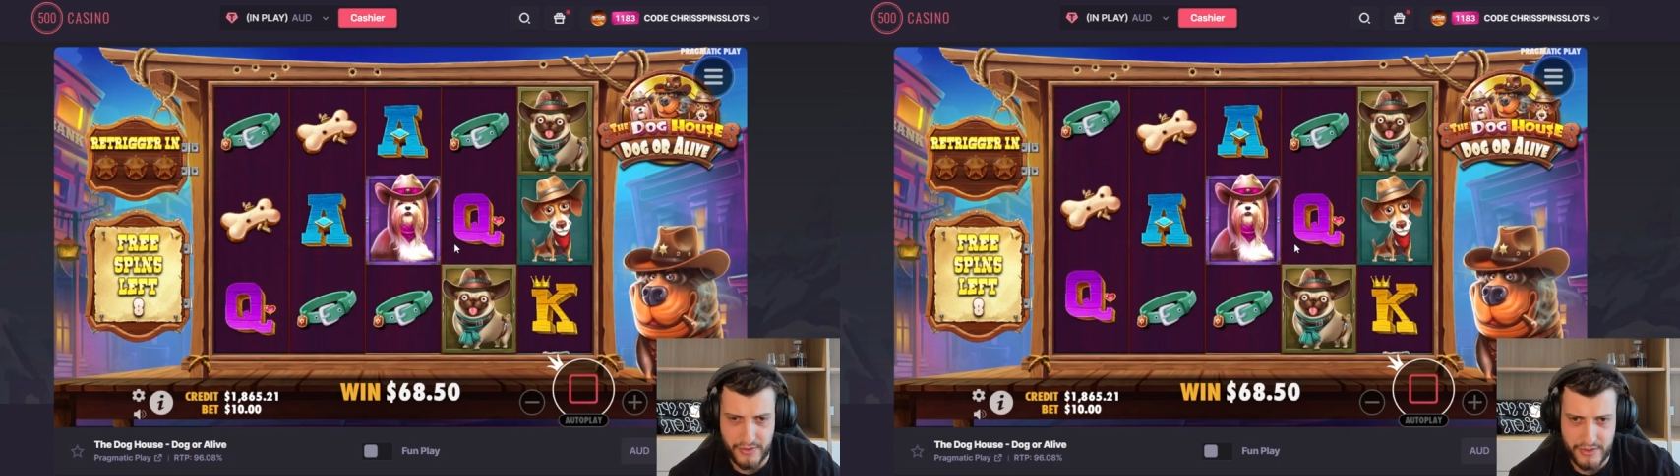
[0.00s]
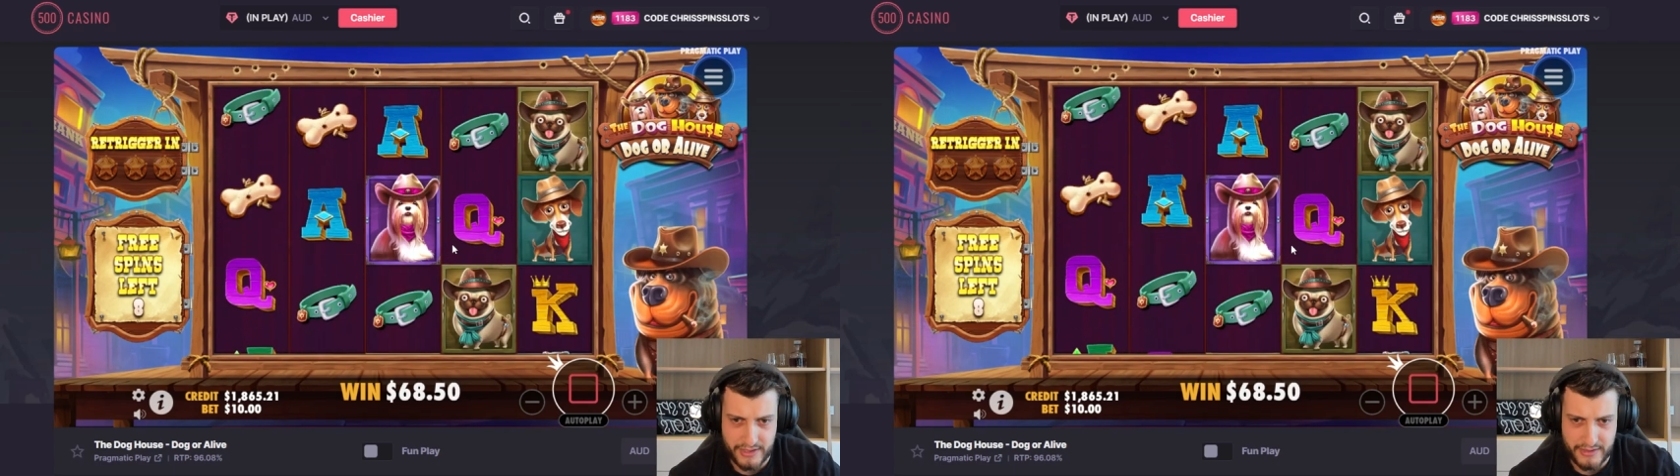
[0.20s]

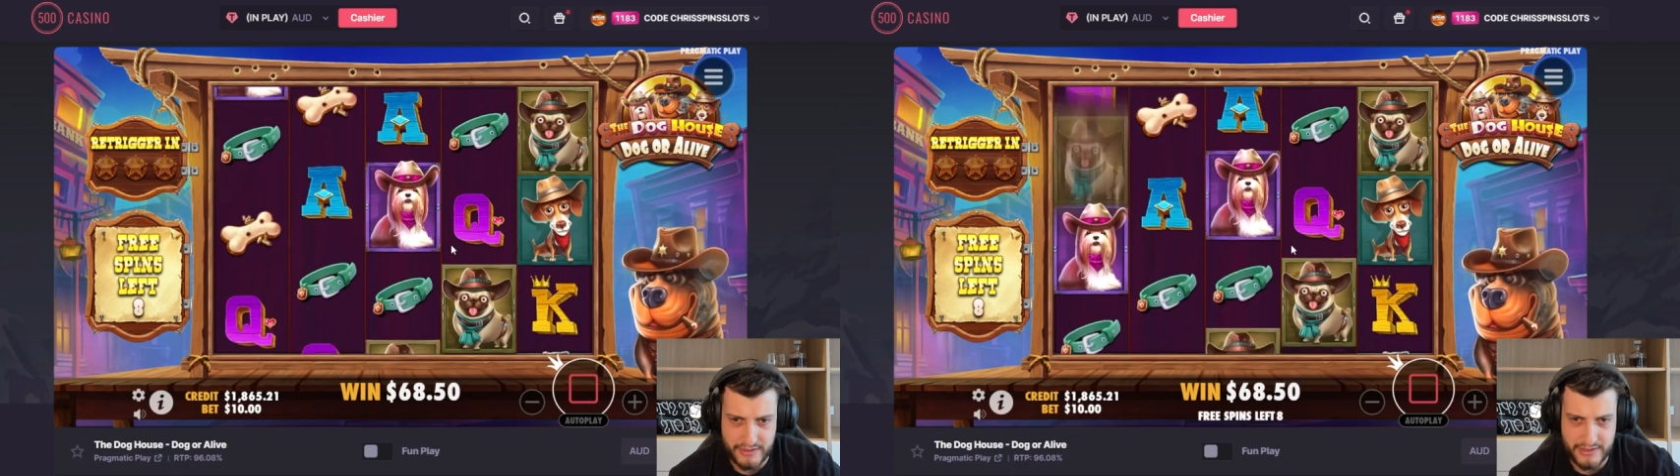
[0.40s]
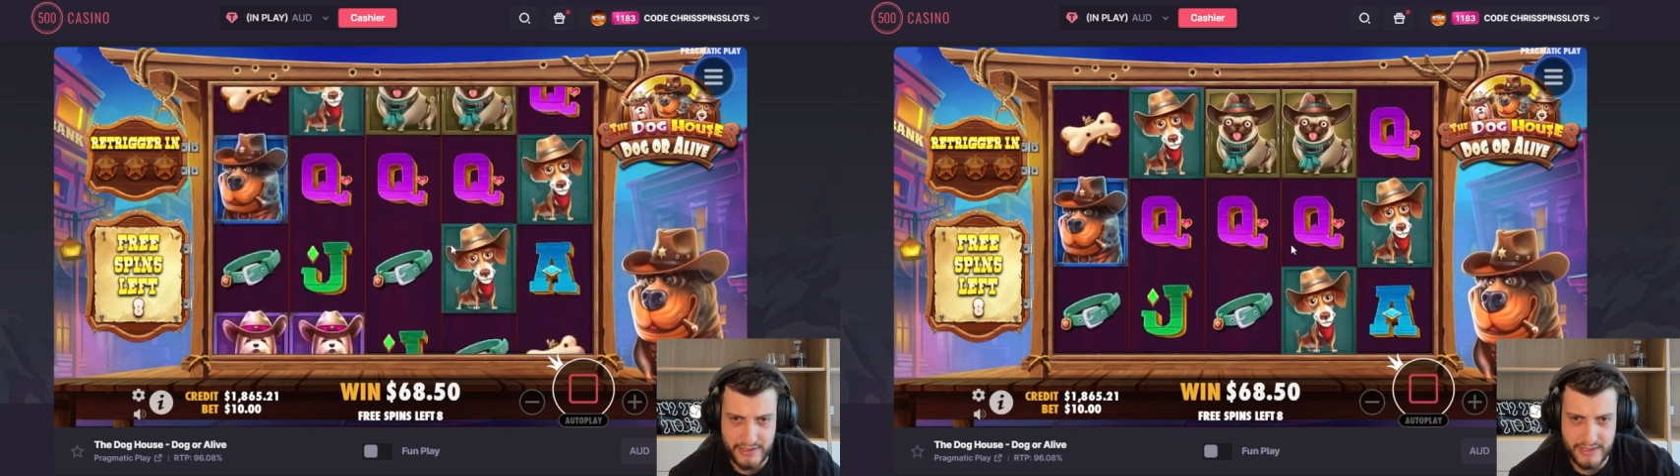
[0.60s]
like
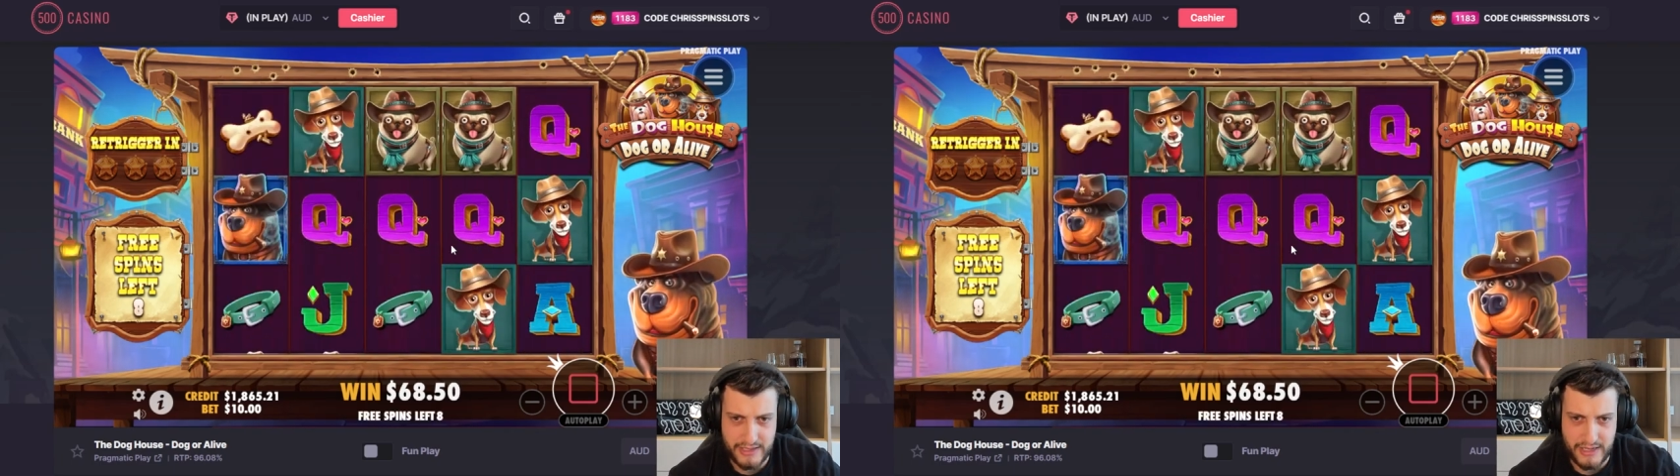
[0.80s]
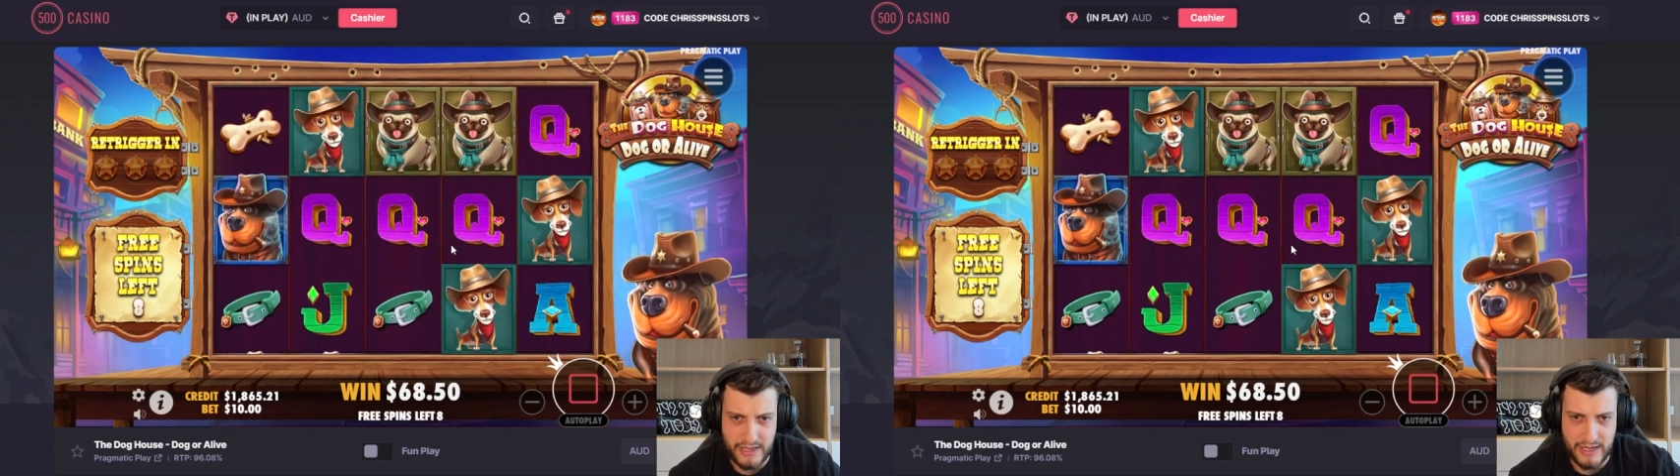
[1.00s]

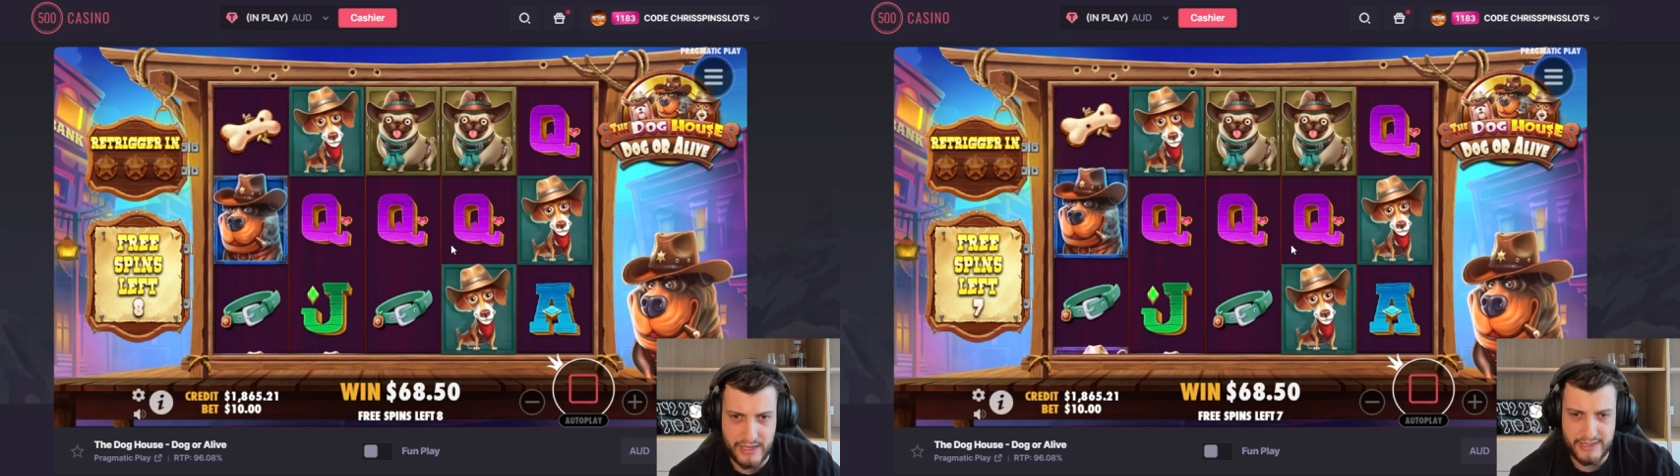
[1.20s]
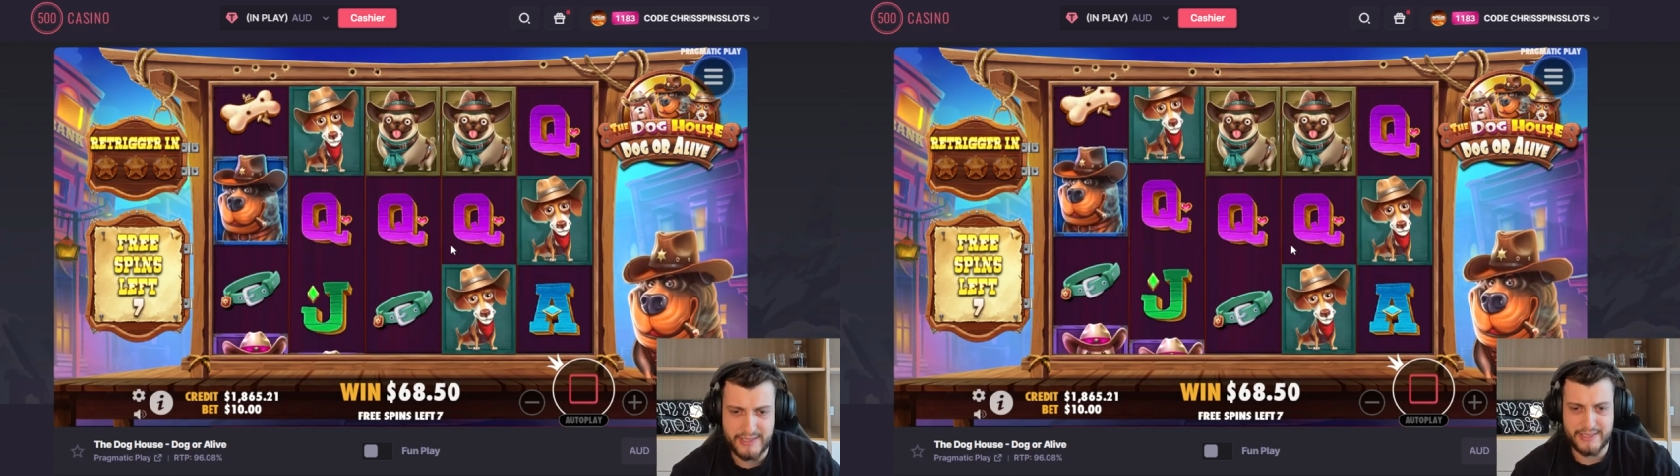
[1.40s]

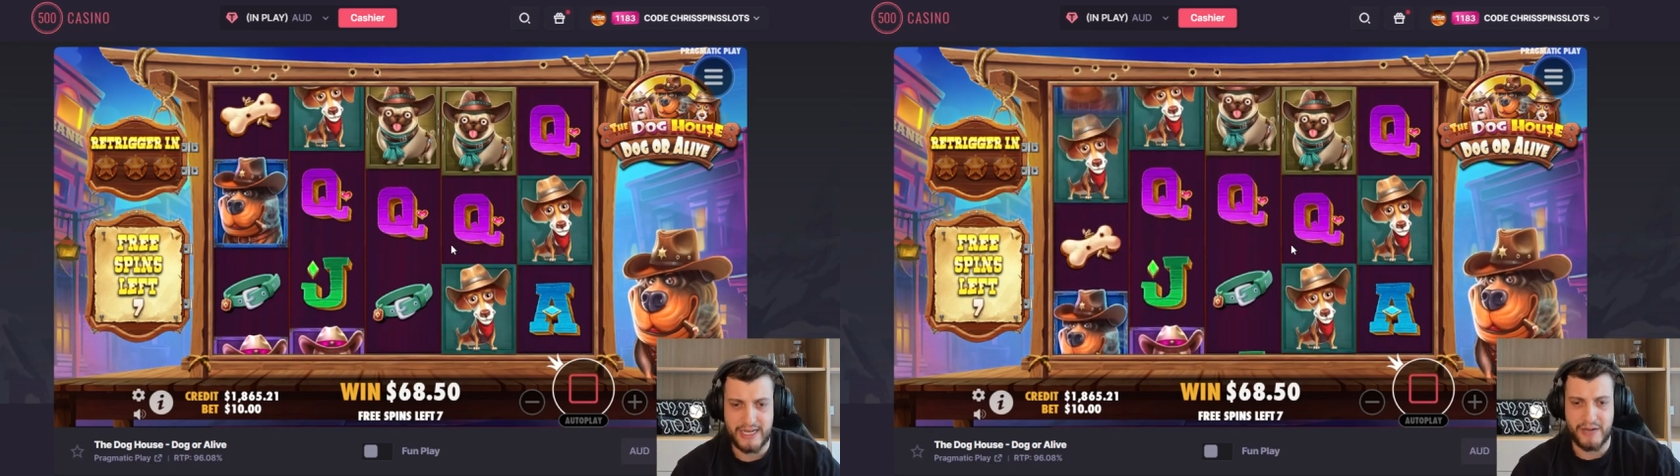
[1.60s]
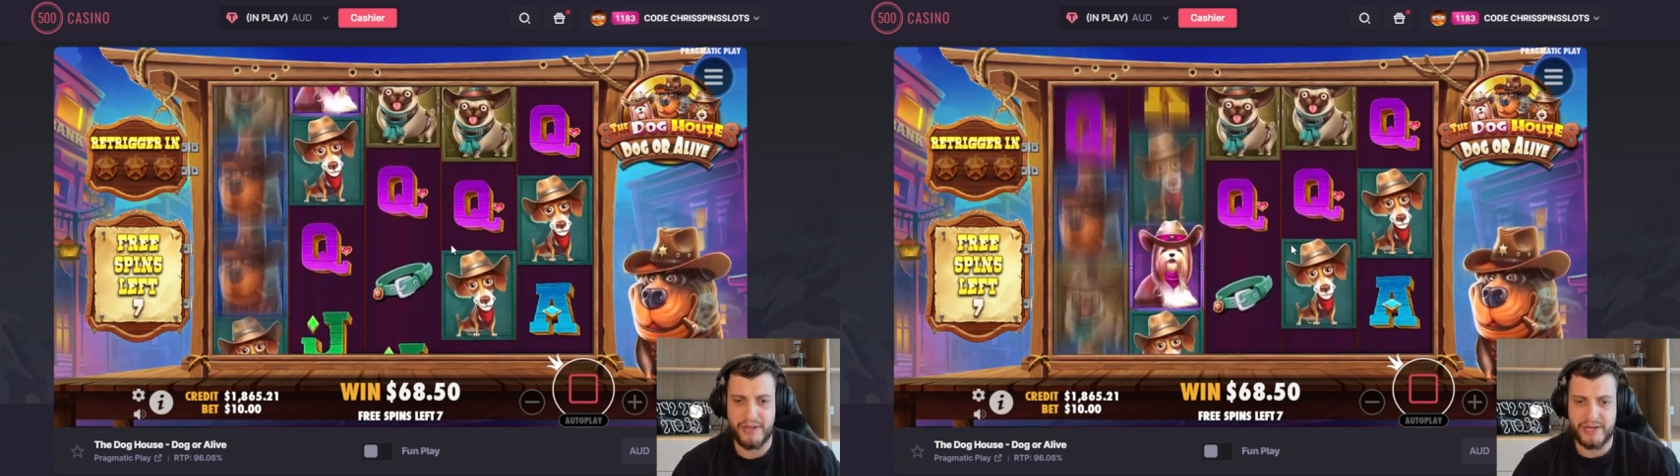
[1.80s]

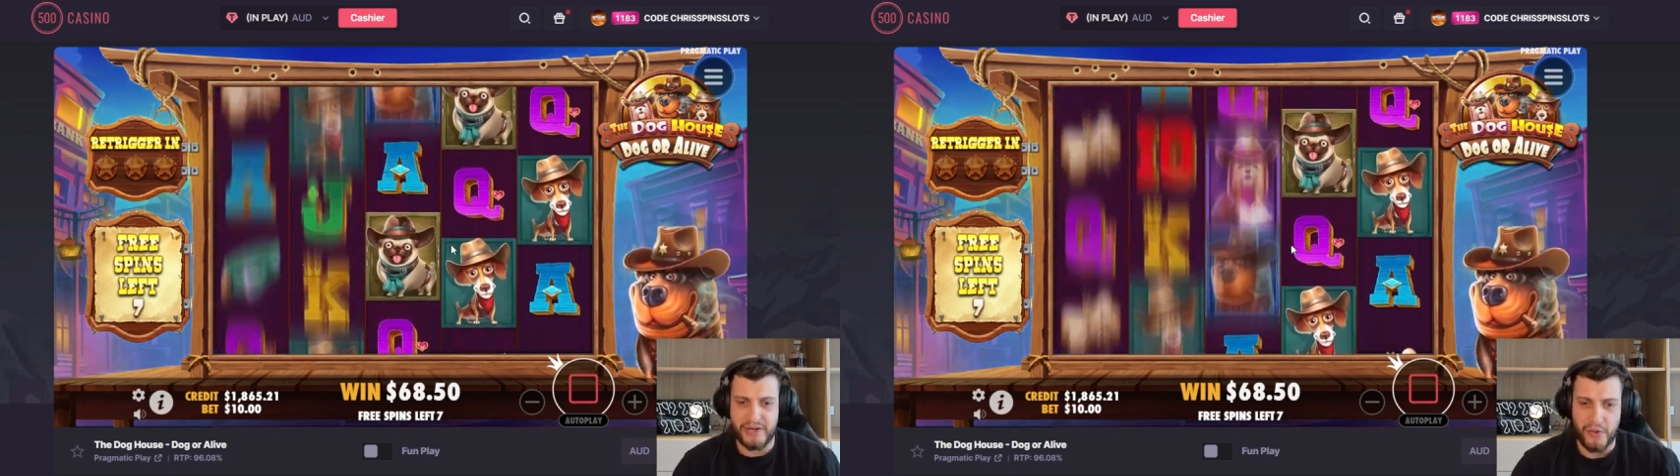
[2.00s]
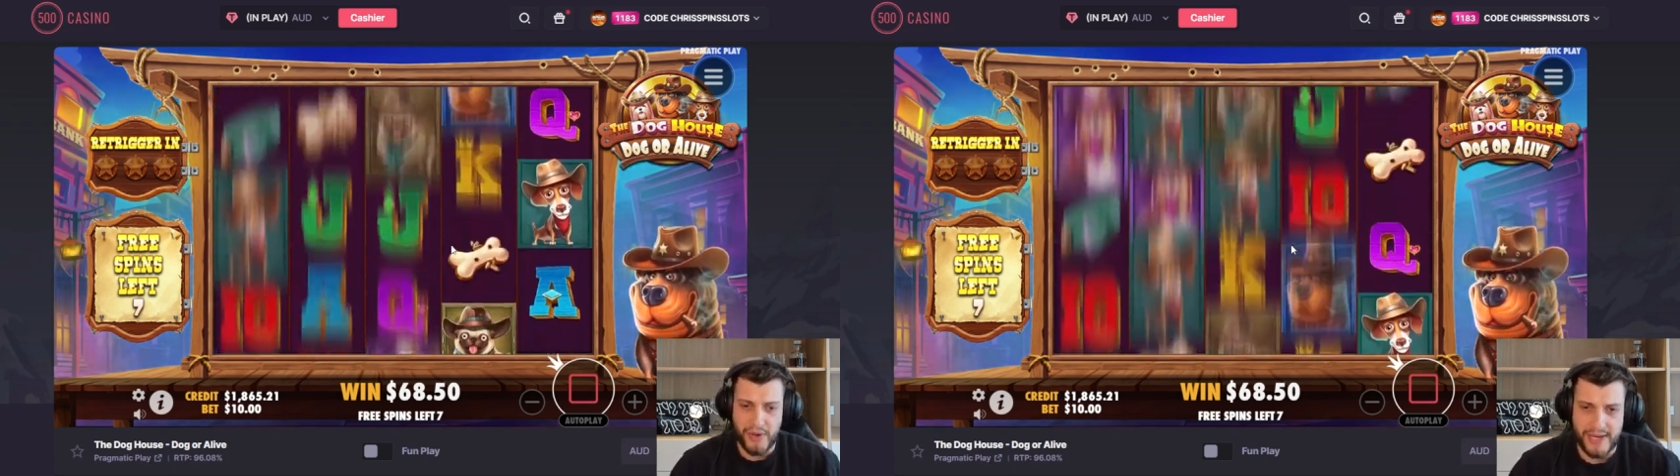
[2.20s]
a bit
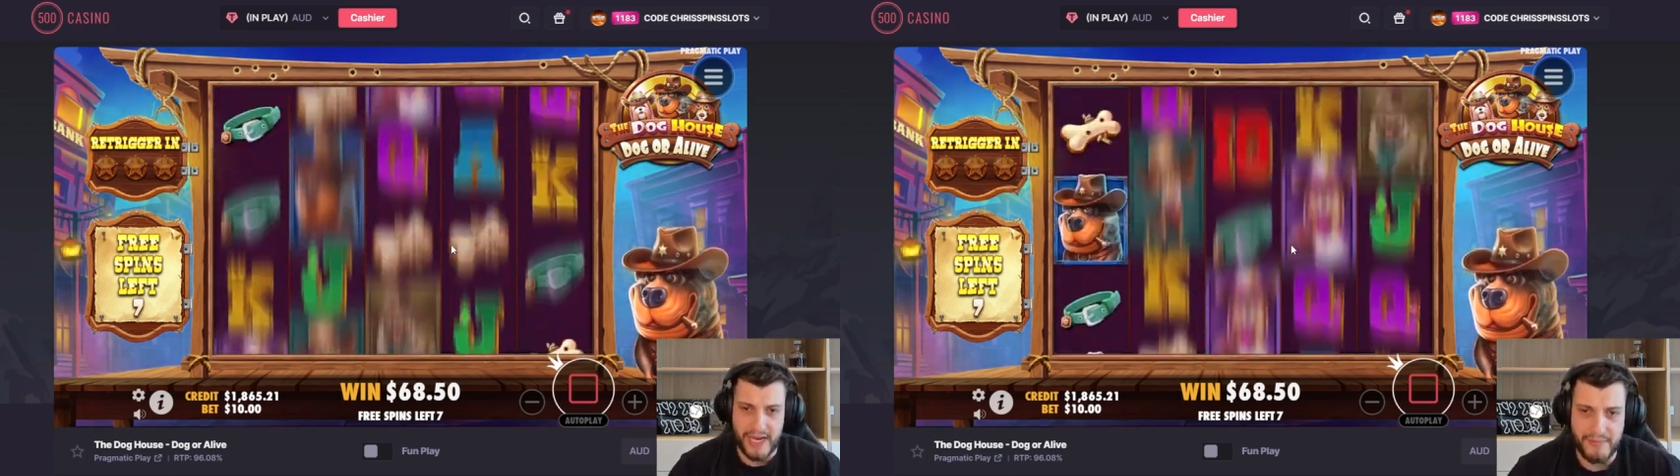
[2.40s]
annoying. I'm